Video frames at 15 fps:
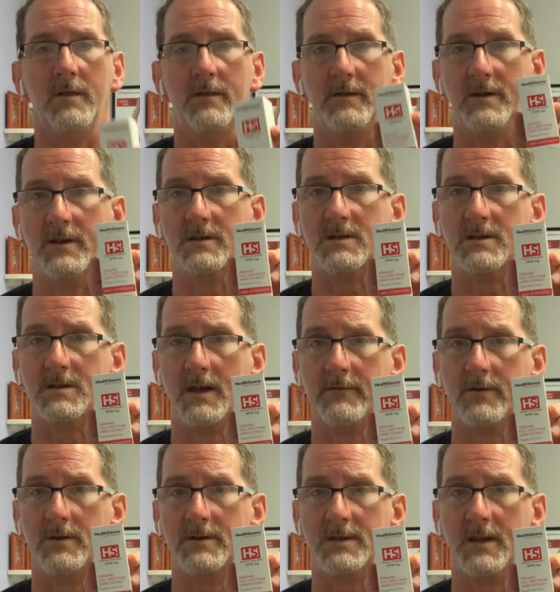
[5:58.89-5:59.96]
this is
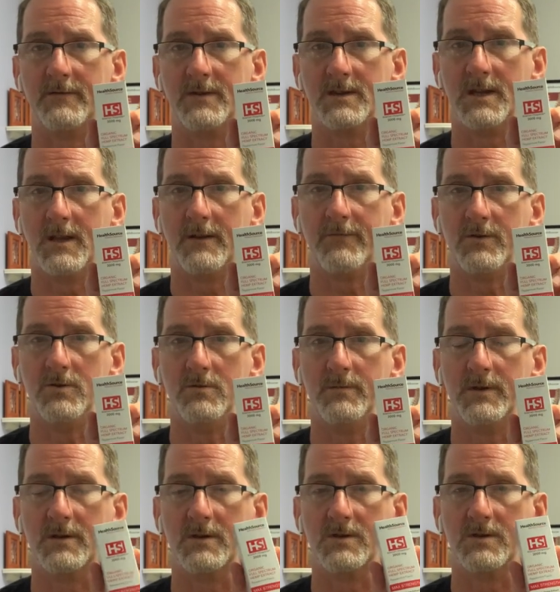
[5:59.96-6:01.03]
not very safe to take for you
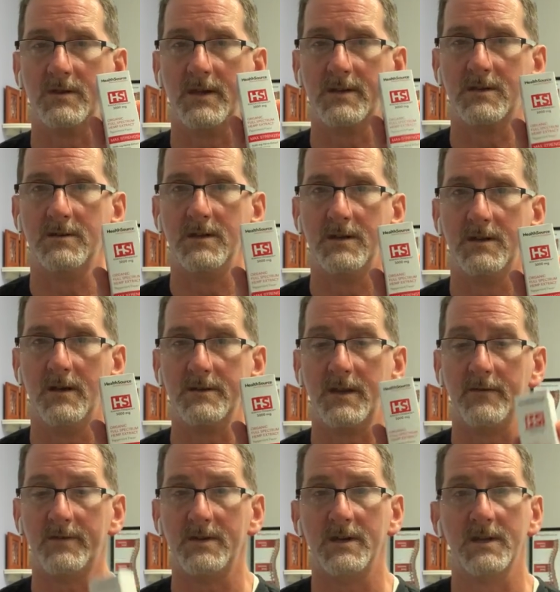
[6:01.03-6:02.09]
because it does
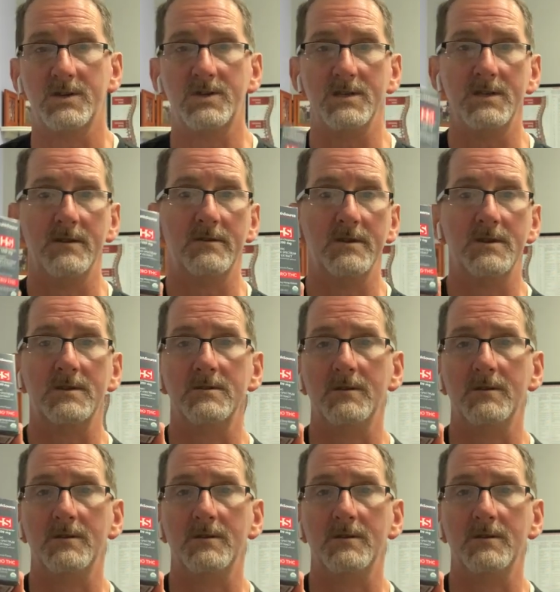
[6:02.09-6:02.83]
have THC, this